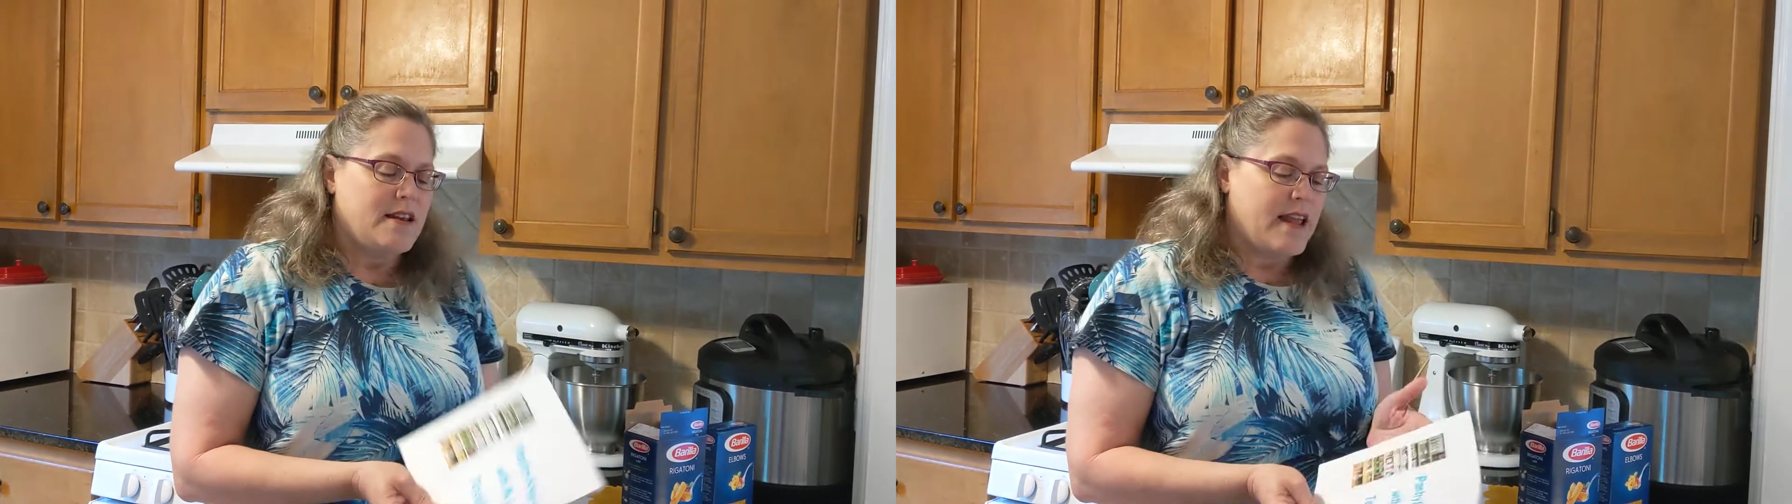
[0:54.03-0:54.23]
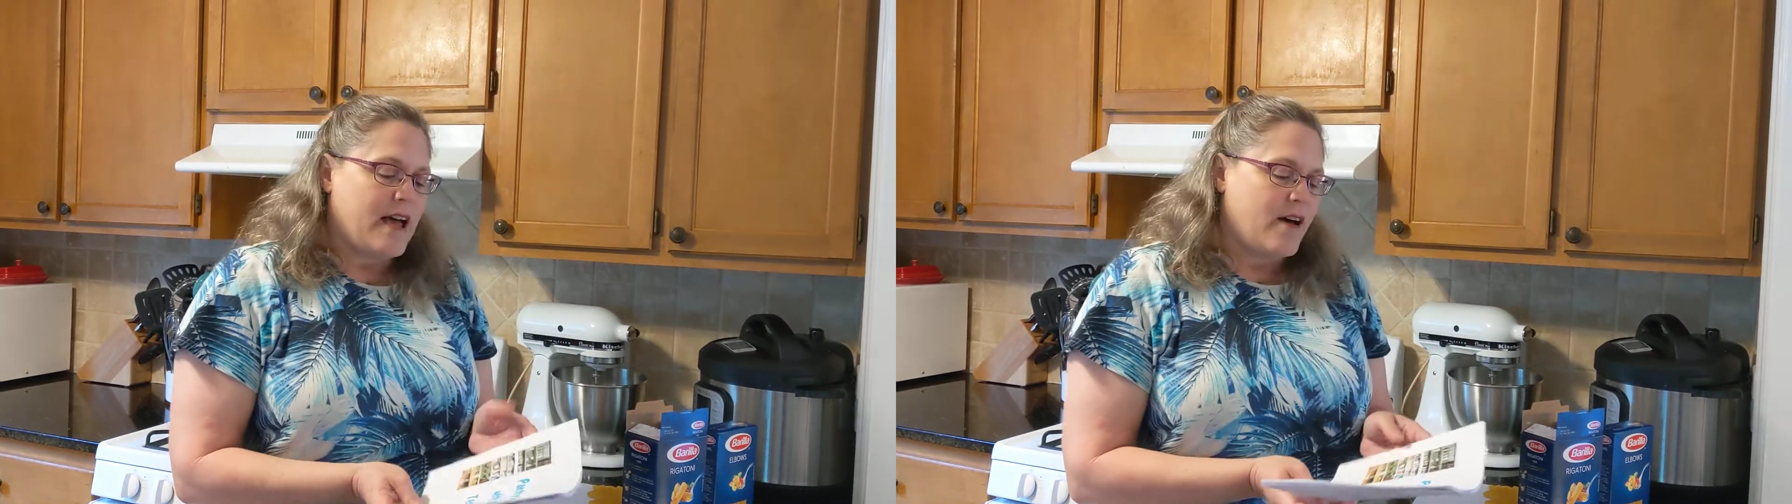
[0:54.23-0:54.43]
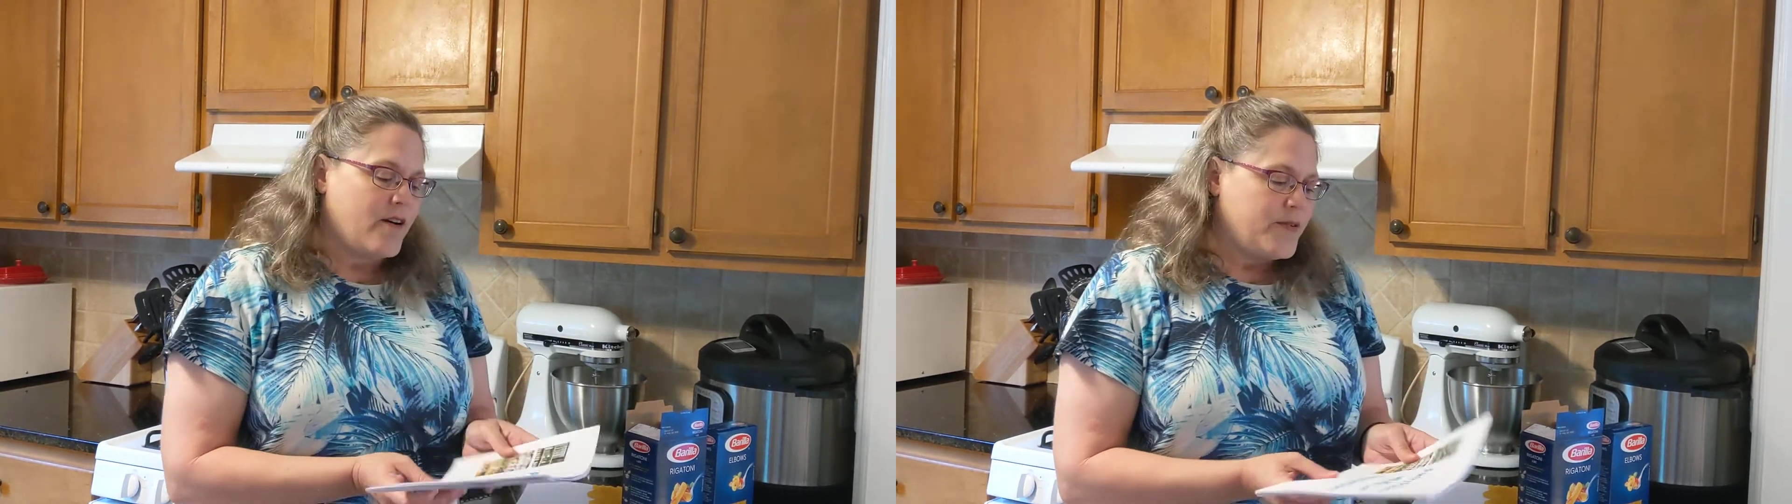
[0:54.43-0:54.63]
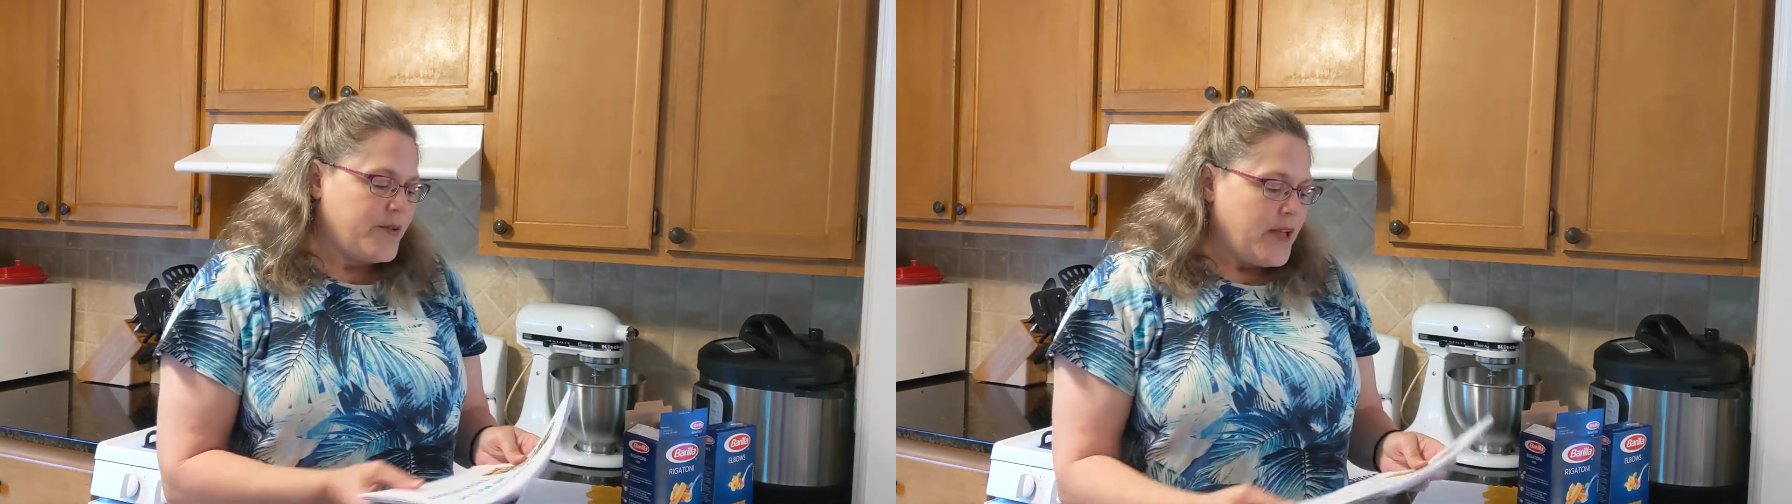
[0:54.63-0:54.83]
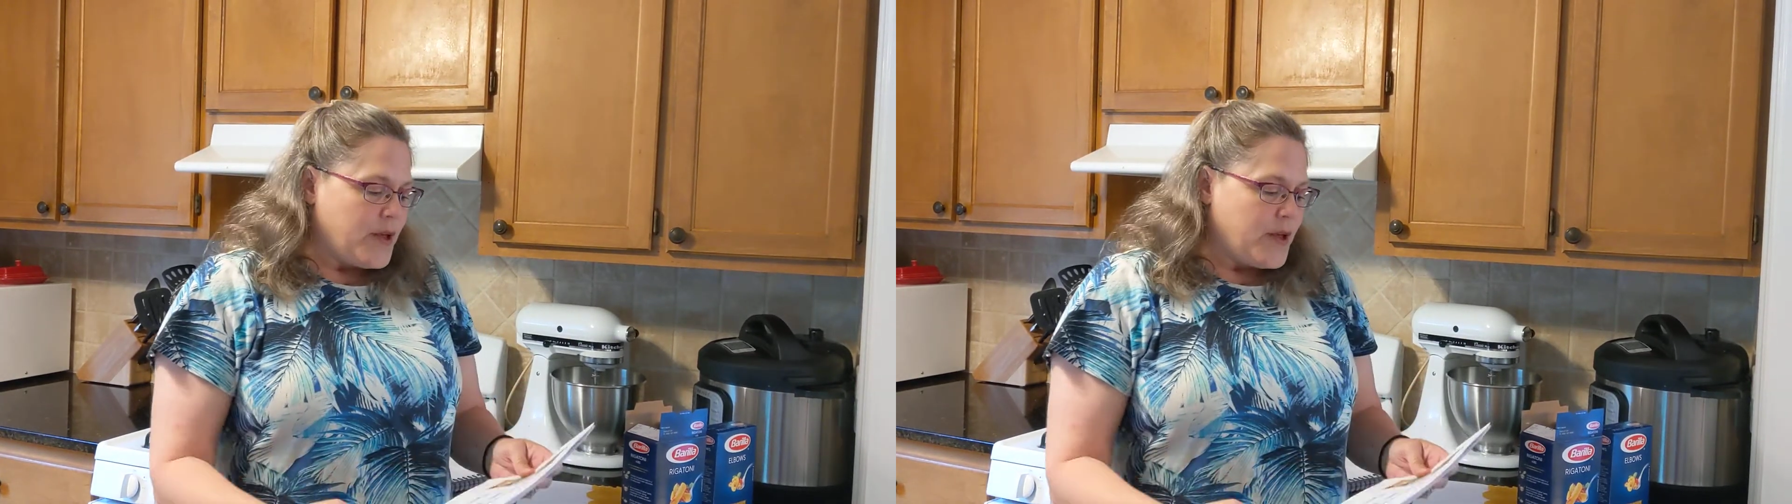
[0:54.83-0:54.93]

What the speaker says: Now,